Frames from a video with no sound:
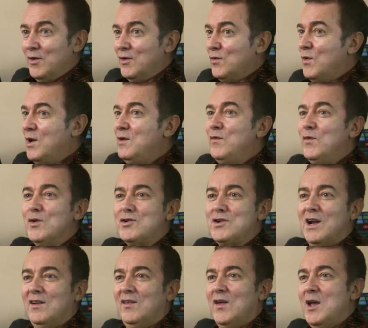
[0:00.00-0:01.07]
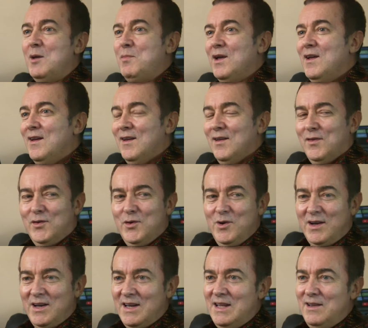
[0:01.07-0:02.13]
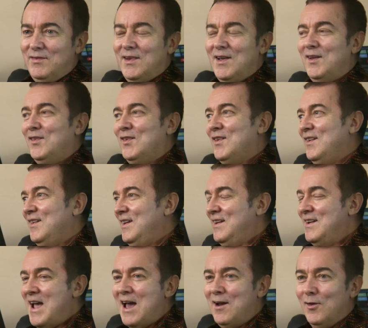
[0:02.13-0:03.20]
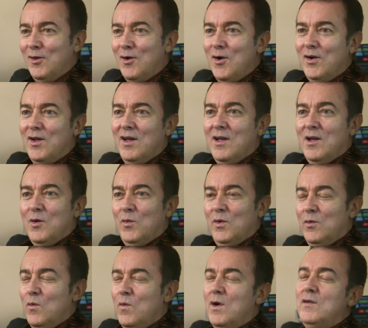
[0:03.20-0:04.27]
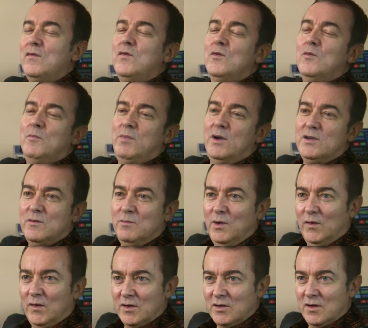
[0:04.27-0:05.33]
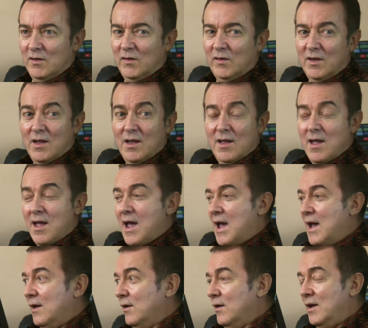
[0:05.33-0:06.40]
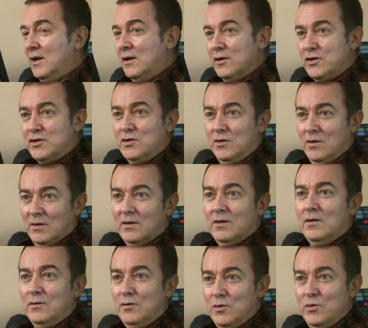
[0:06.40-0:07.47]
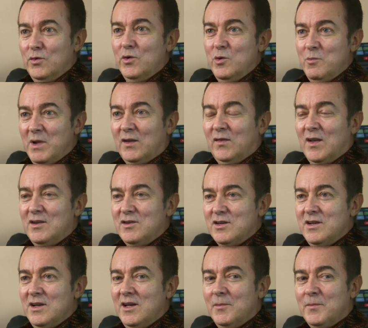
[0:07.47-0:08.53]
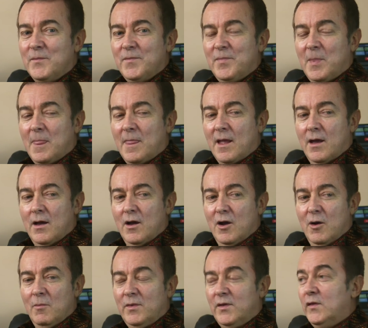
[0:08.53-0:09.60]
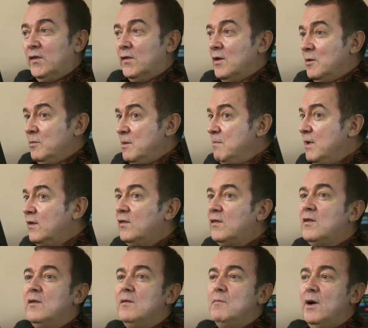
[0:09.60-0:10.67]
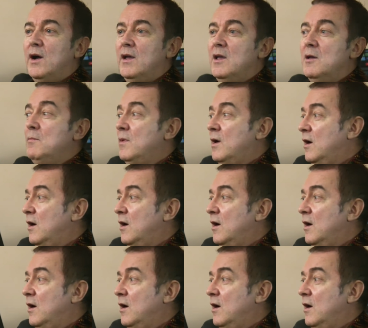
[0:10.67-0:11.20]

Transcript: on 24 track tape through a Neve desk in analog with a wonderful bunch of musicians and an English guru mix engineer. Um, this is going to be mixed by him.